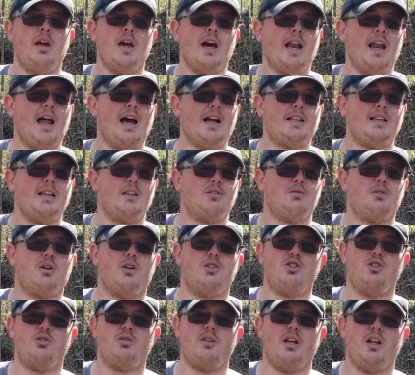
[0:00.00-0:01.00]
I like this one
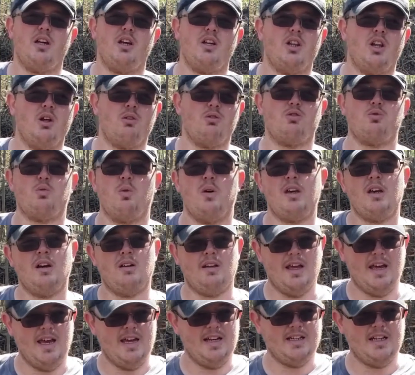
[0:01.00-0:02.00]
because you can get a long swing
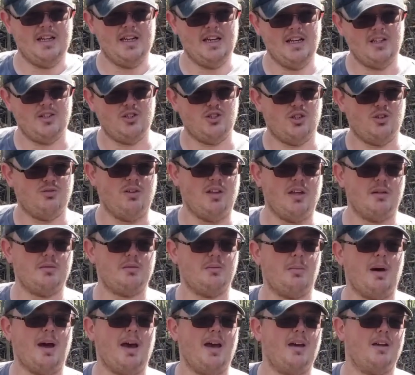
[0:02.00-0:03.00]
on it. 18 inches, you can really get
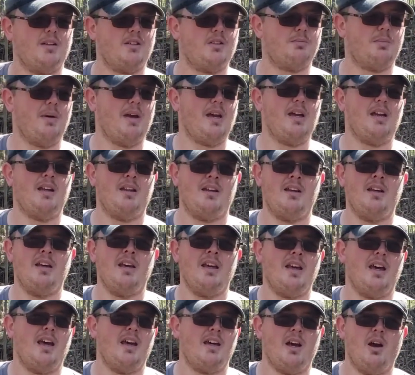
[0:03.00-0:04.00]
some speed
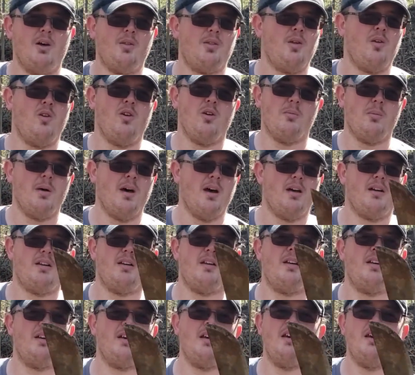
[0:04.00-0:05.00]
and go through it, but
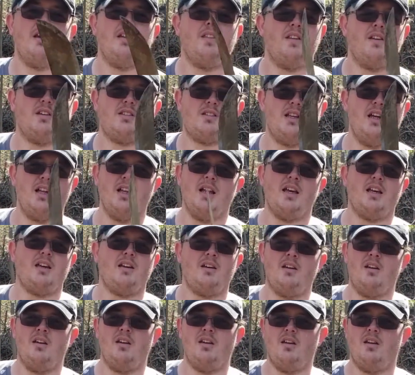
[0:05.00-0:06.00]
the steel
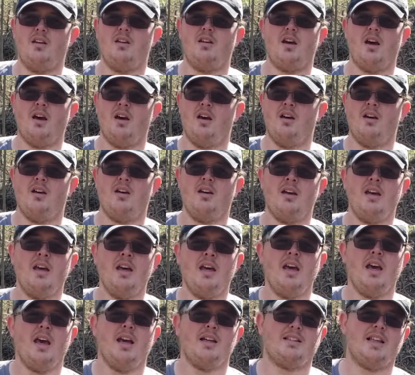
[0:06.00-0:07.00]
ain't good.
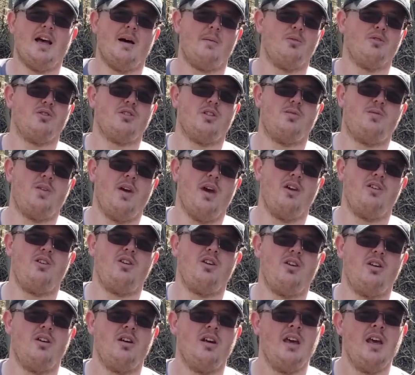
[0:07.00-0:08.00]
It's liable to fail
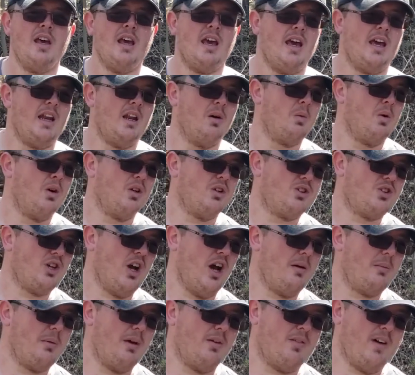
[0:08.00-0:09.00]
you, and it wouldn't
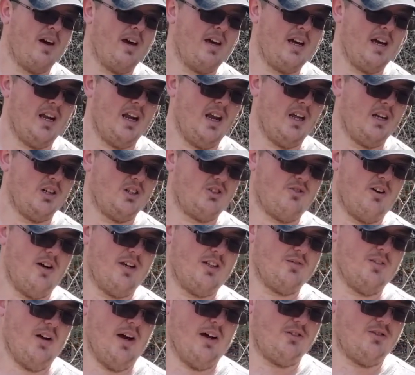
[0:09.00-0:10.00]
shock me if I ain't got a lot of
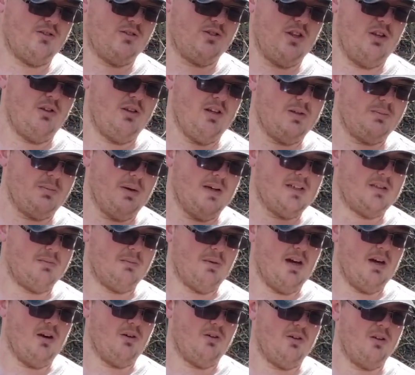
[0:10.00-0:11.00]
stress fractures through this piece
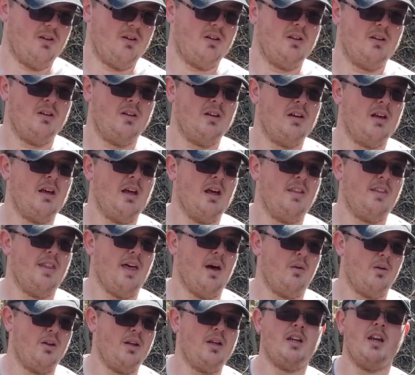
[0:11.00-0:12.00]
of metal
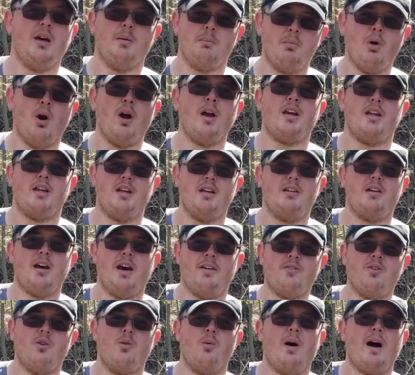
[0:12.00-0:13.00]
that will end up breaking it
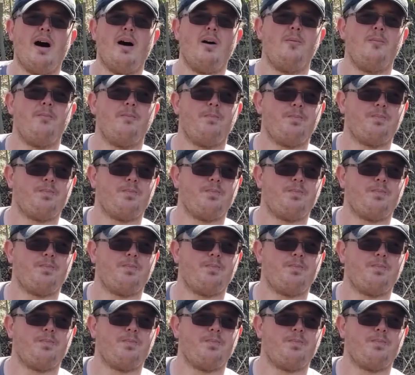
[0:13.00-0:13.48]
after a while.